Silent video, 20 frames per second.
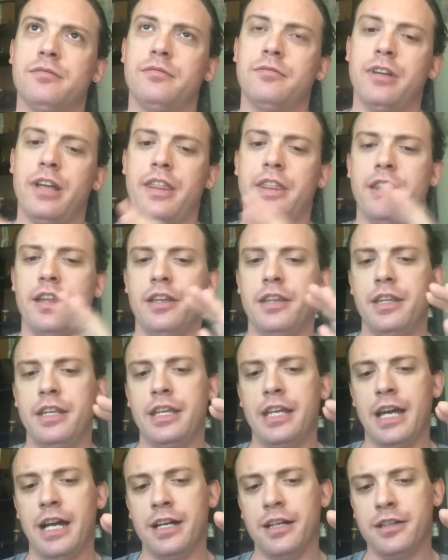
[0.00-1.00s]
with
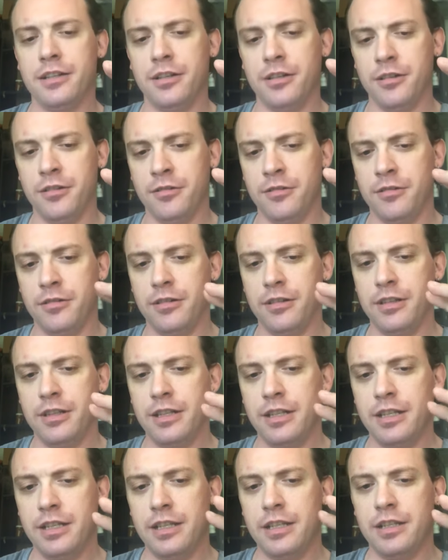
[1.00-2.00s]
the Yonko,
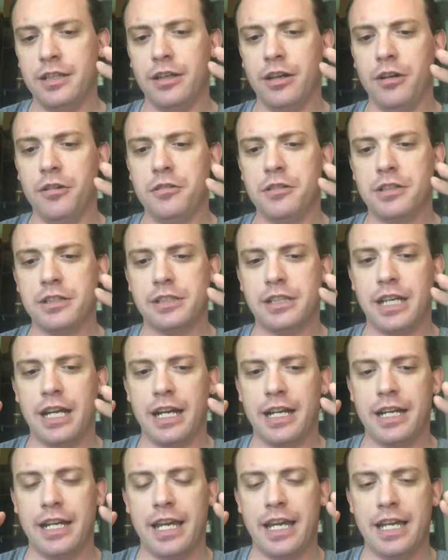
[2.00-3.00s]
Oda
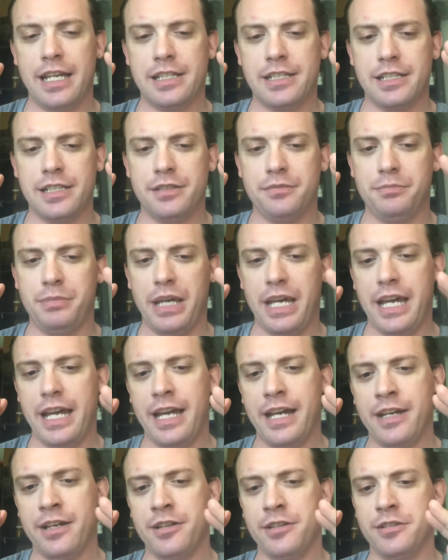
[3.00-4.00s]
kind of has these
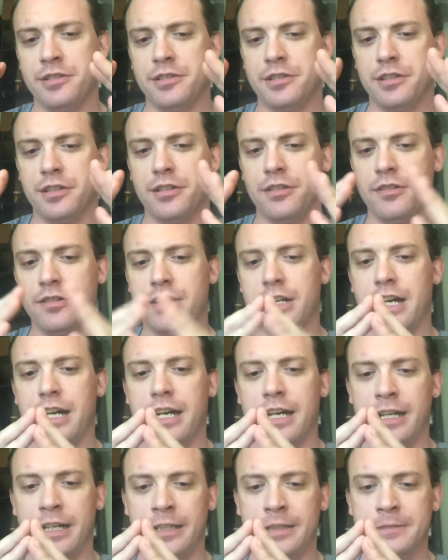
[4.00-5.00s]
pairs going
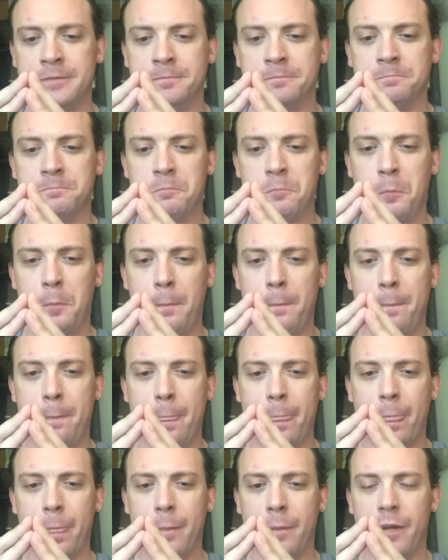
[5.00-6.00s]
on.
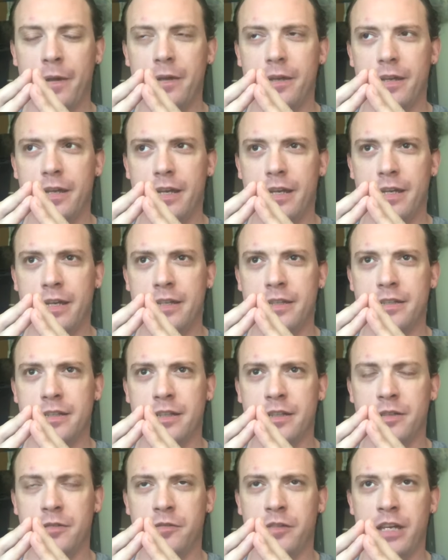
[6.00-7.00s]
And
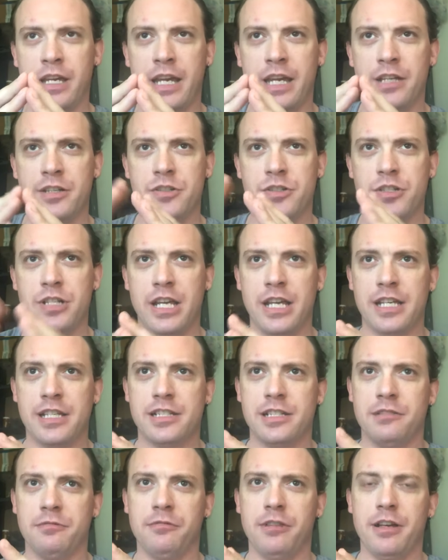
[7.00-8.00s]
uh, we had
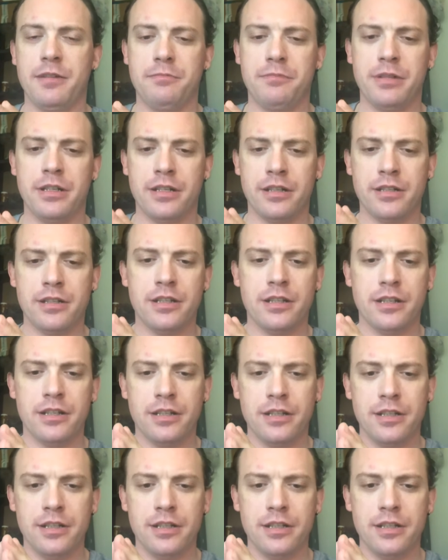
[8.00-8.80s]
Shanks and Whitebeard,